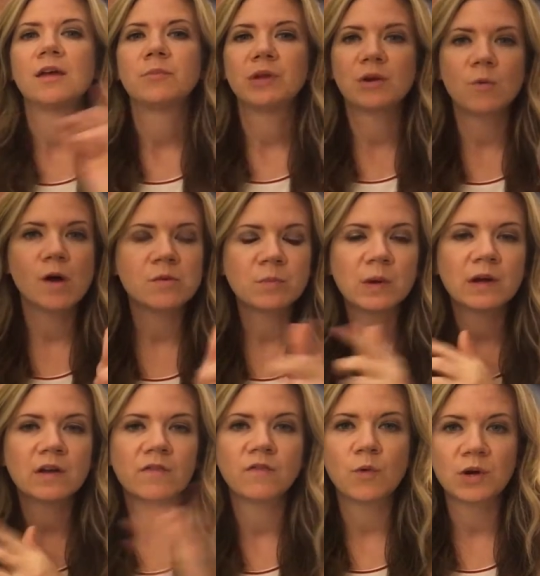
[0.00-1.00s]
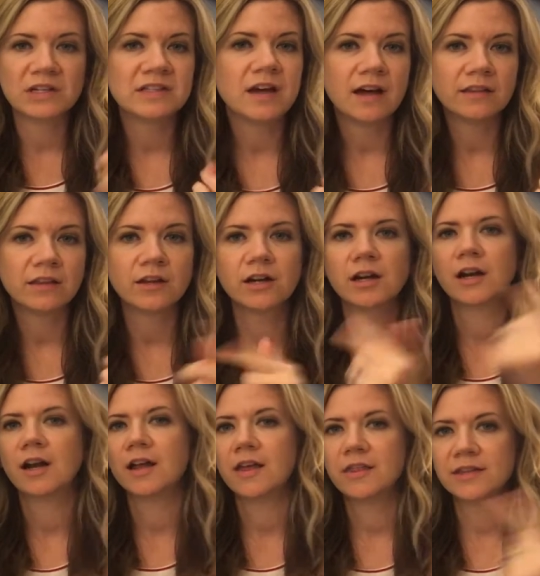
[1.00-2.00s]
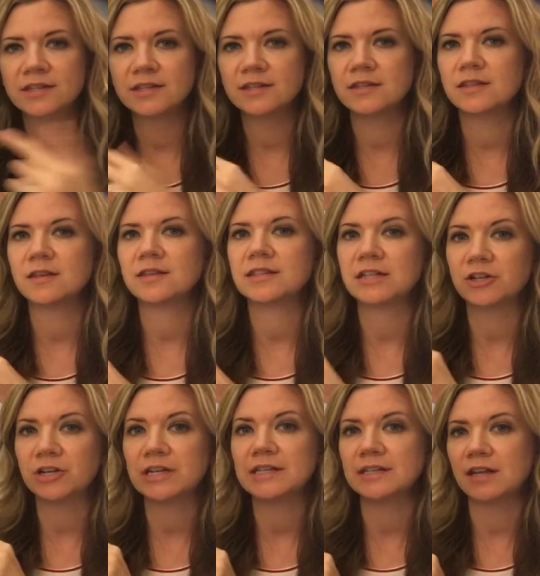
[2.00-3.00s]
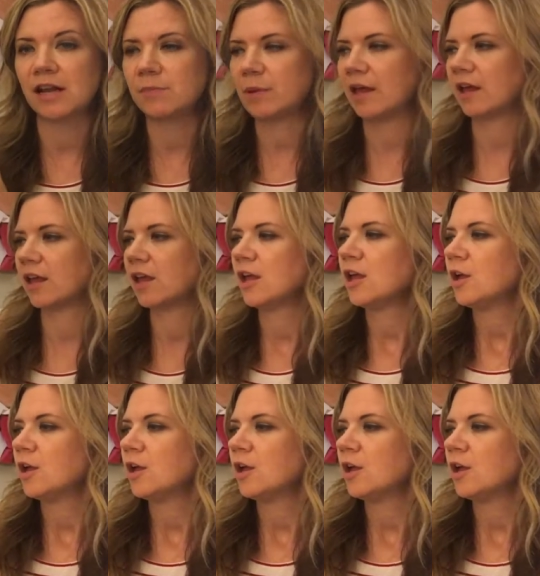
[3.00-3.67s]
pick one book for a toddler, this is the series that I pick.